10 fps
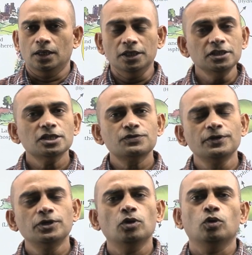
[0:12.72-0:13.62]
In this
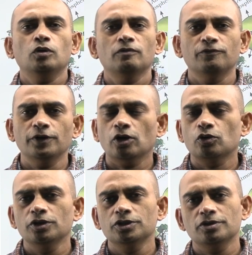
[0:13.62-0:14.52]
video, we are
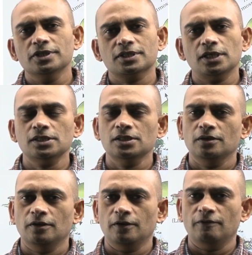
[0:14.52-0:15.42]
going to discuss
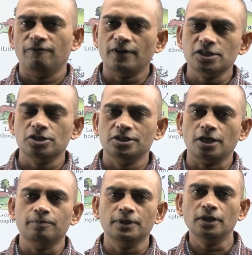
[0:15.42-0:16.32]
first
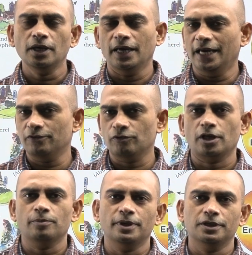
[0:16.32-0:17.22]
chapter,
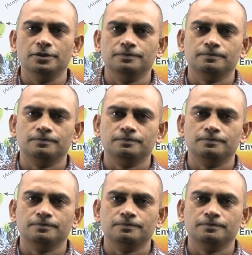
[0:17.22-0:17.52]
environment.